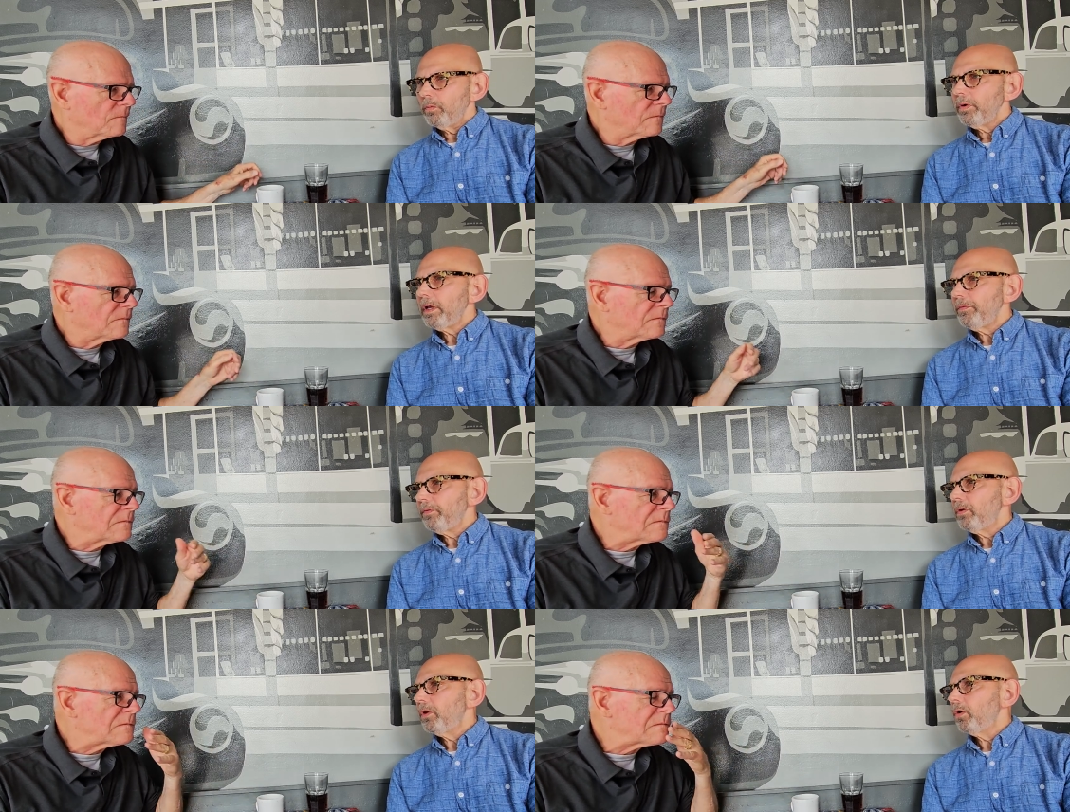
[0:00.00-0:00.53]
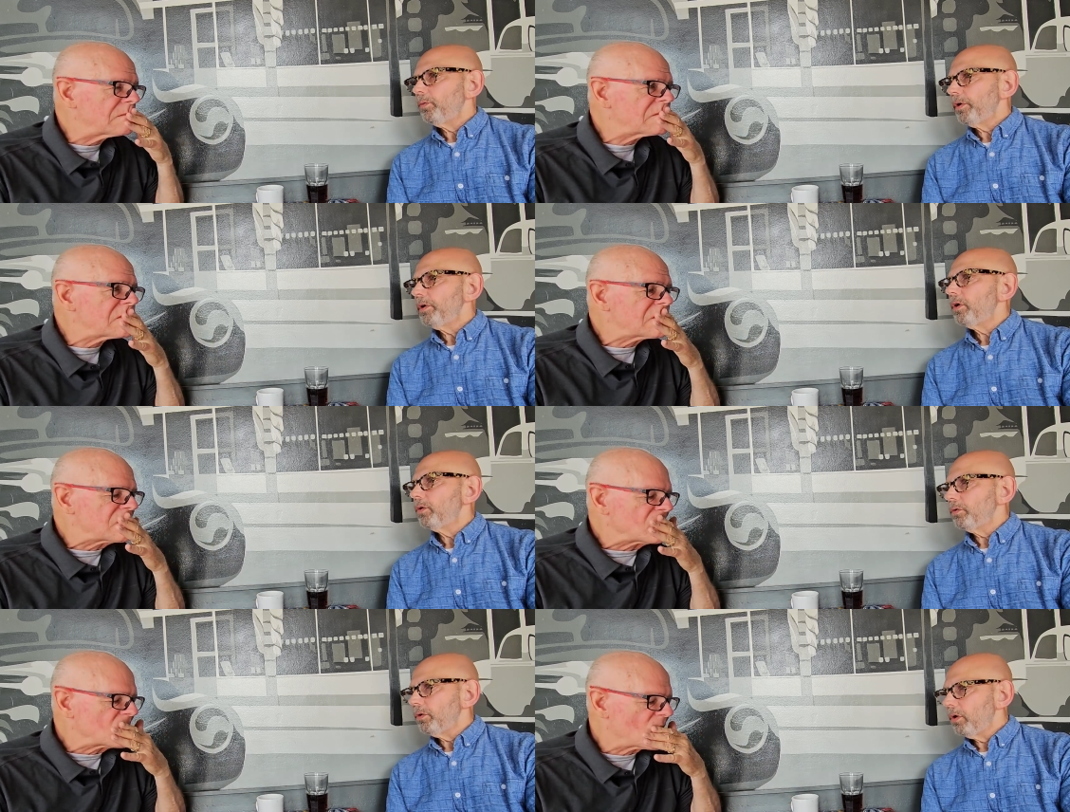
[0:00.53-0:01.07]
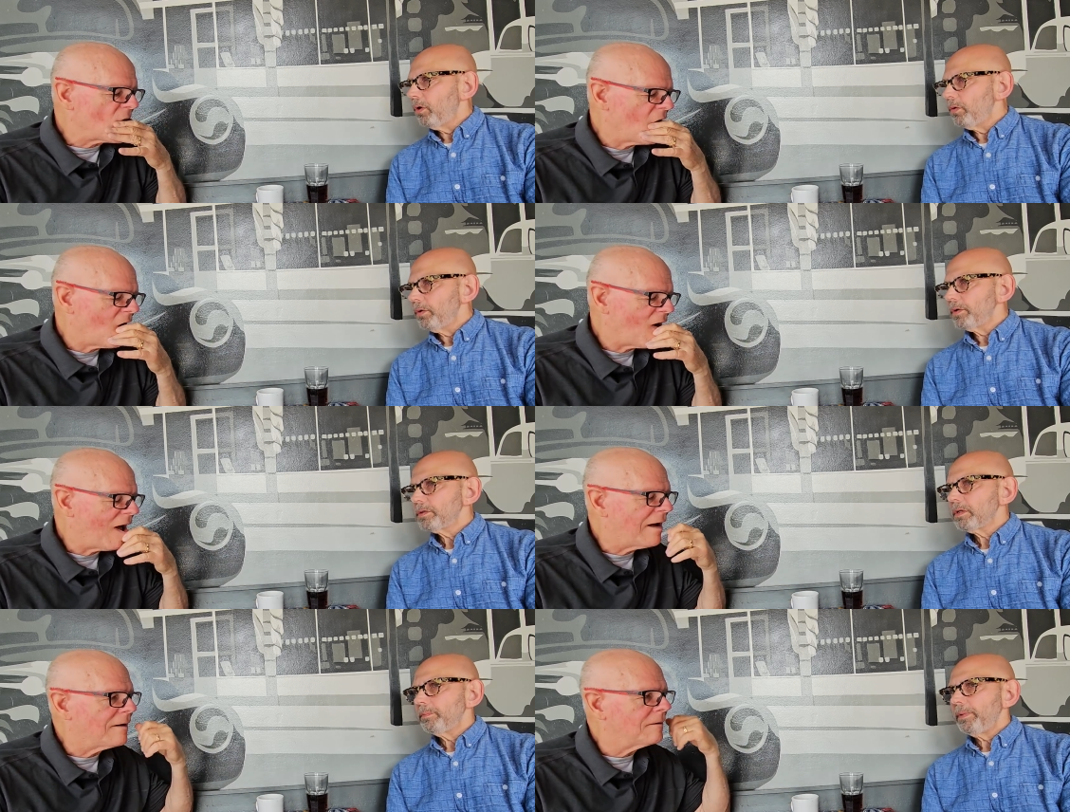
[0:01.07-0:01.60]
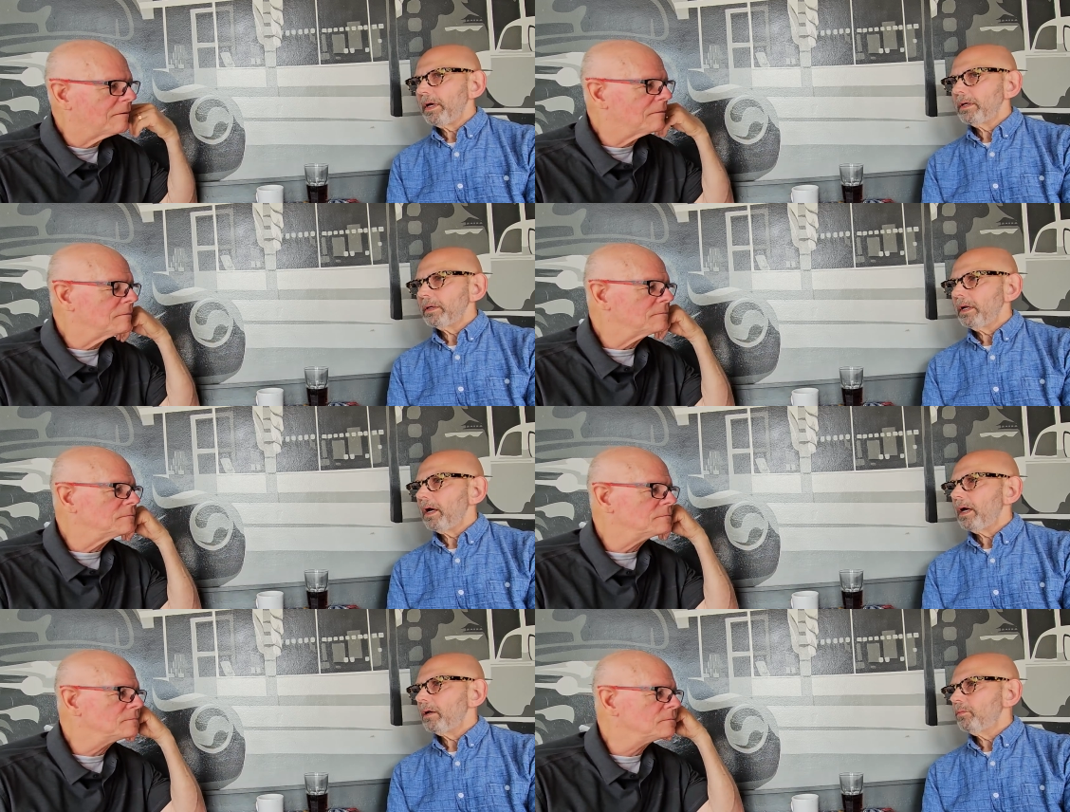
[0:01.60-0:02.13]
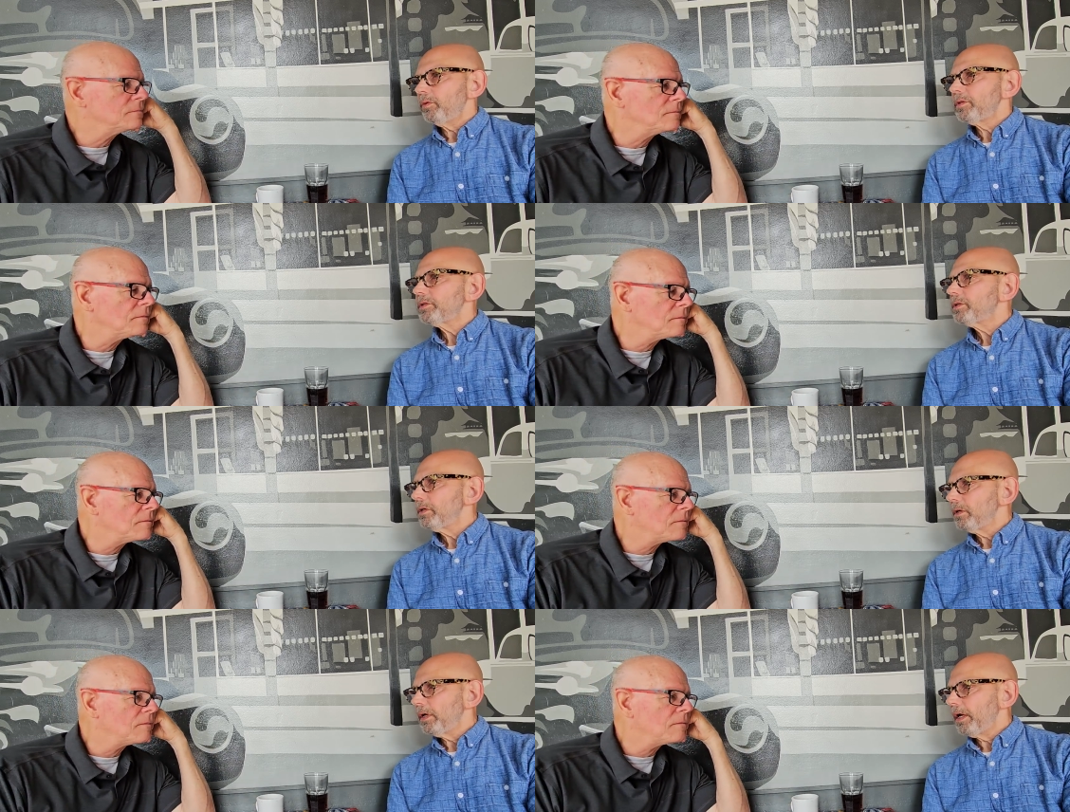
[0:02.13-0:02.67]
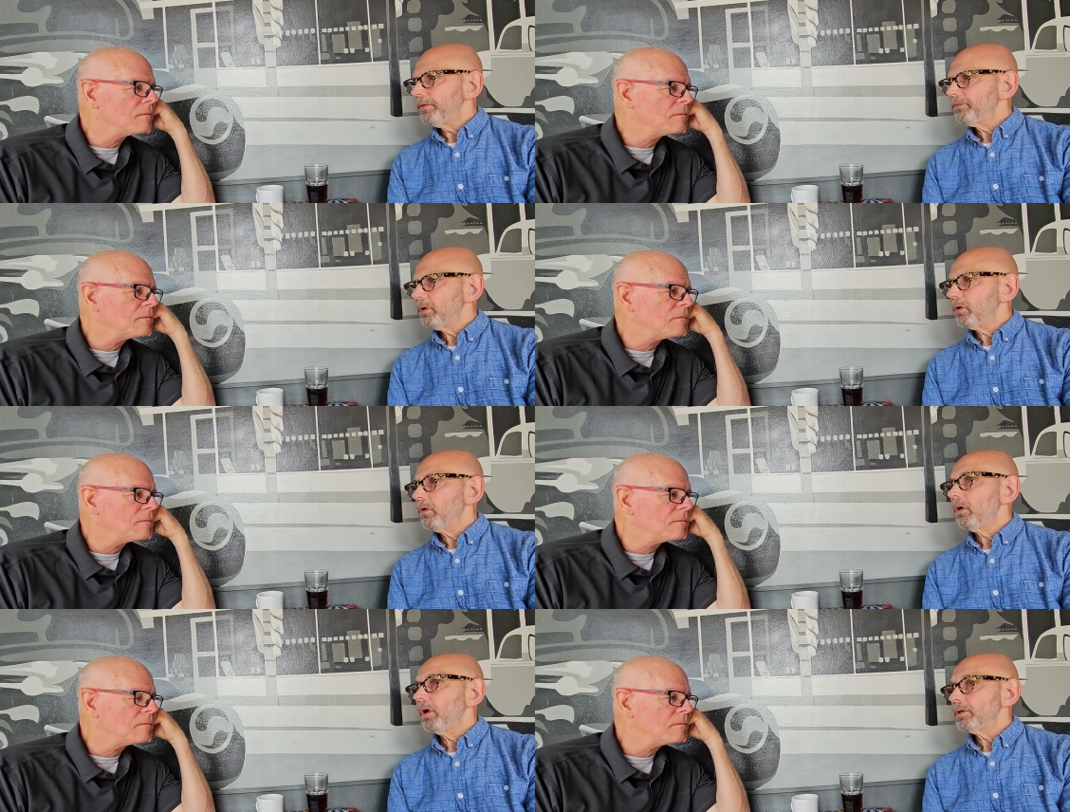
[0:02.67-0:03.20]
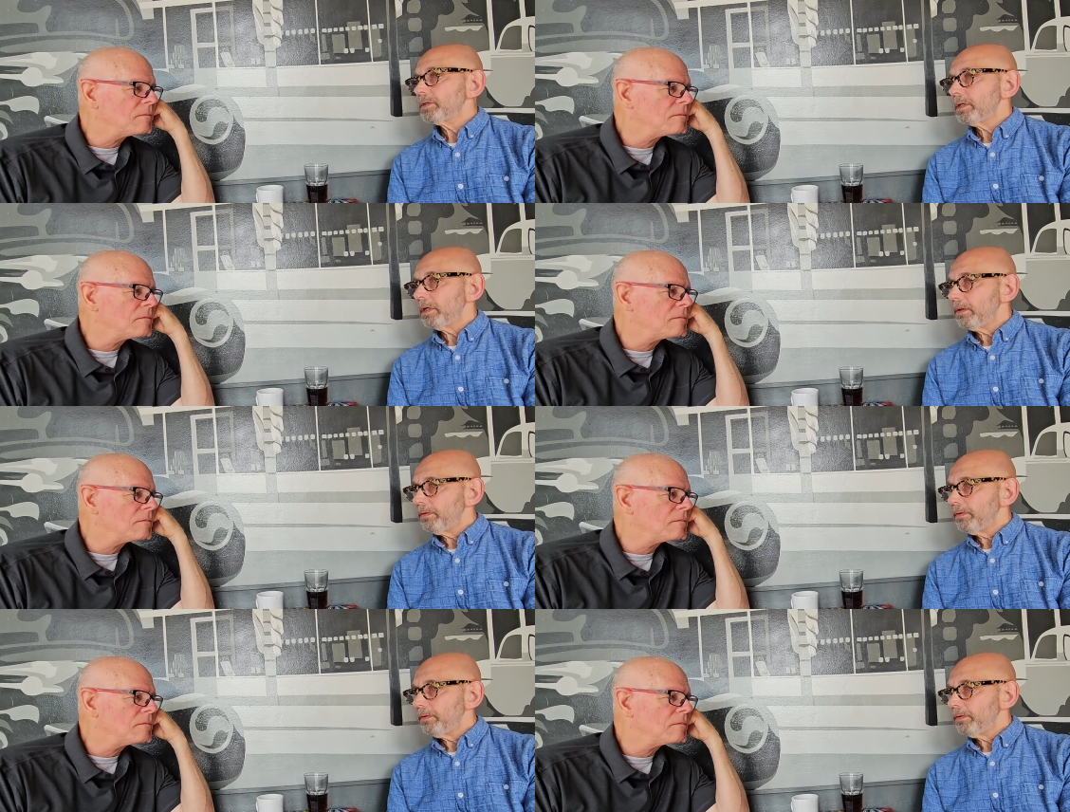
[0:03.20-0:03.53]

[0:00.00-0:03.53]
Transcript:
Speaker 1: even though we don't know this about God, we still have to cross it.